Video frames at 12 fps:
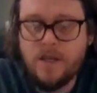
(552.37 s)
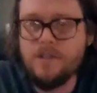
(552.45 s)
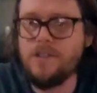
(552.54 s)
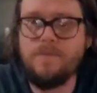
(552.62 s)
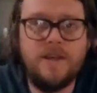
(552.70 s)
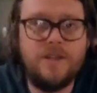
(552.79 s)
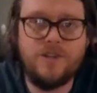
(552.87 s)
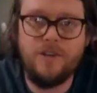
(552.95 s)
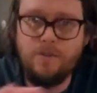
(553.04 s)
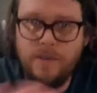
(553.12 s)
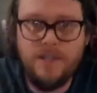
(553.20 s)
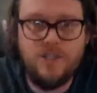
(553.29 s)
Just make sure
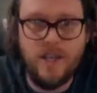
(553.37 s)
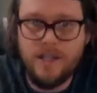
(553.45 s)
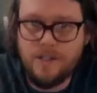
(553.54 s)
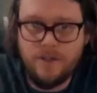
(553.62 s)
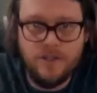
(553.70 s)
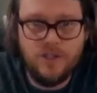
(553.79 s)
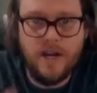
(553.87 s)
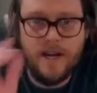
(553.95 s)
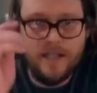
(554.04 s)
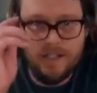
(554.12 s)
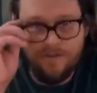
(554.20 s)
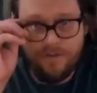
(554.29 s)
to be gentle and try
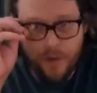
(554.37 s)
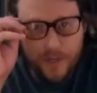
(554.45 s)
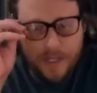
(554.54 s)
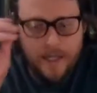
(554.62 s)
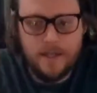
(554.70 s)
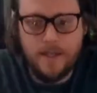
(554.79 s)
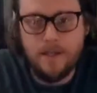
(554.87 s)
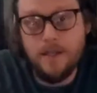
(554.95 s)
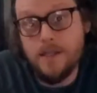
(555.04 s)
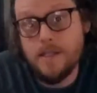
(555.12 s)
not to force anything.